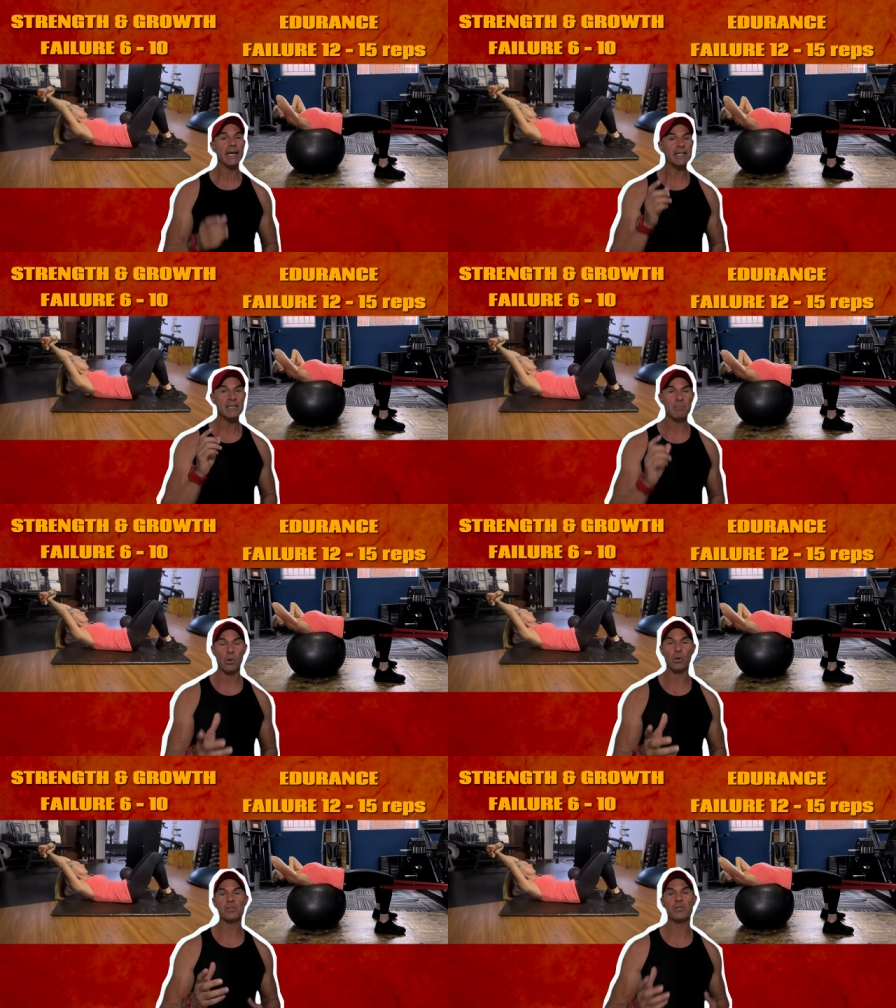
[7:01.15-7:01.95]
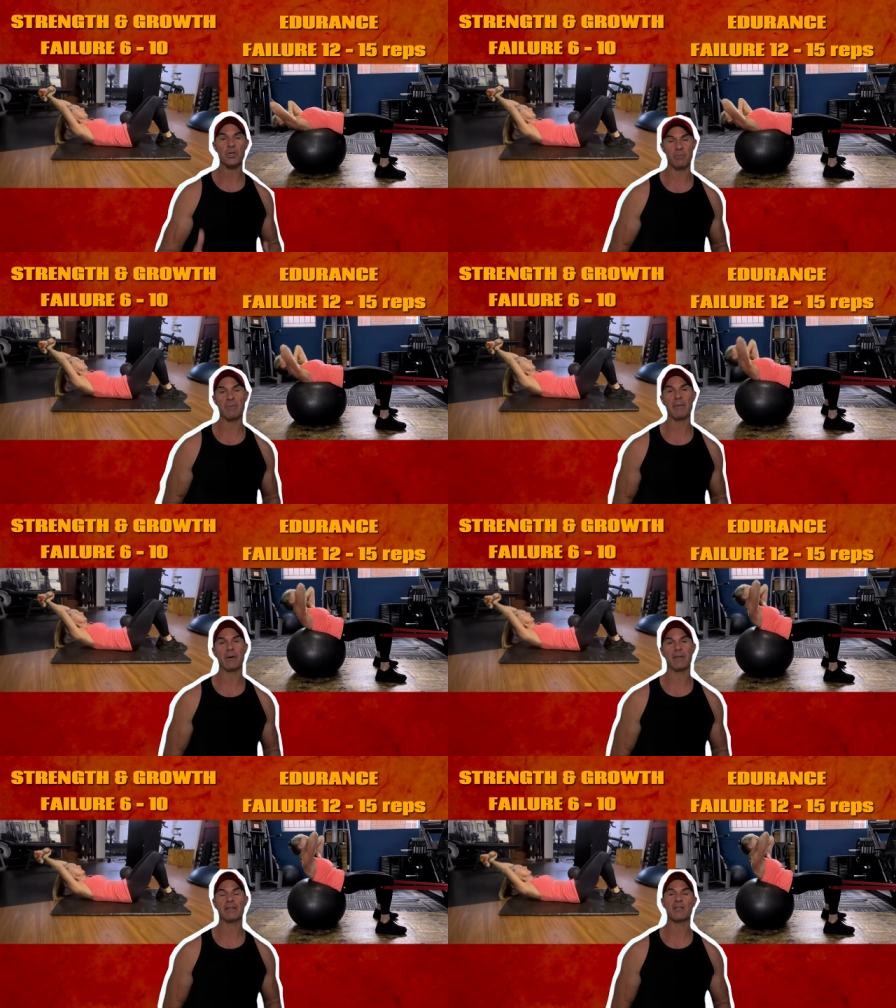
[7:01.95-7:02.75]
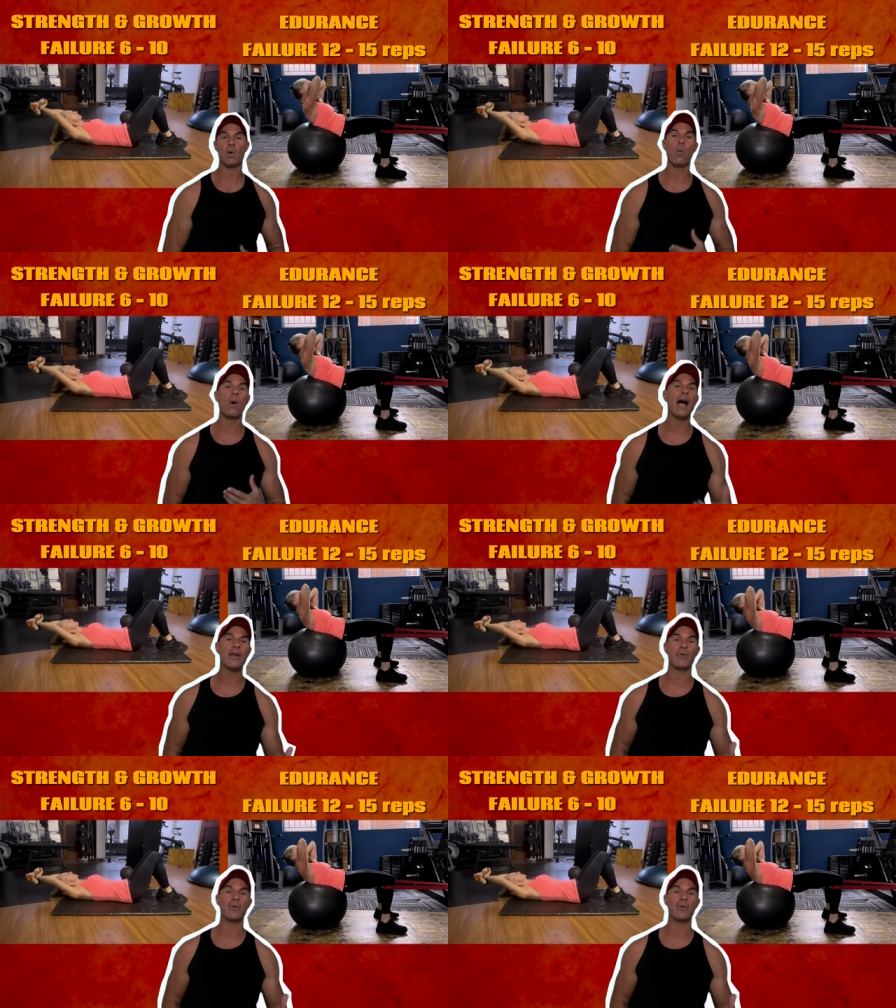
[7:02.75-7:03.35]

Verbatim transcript: it's important to remember that there's a wide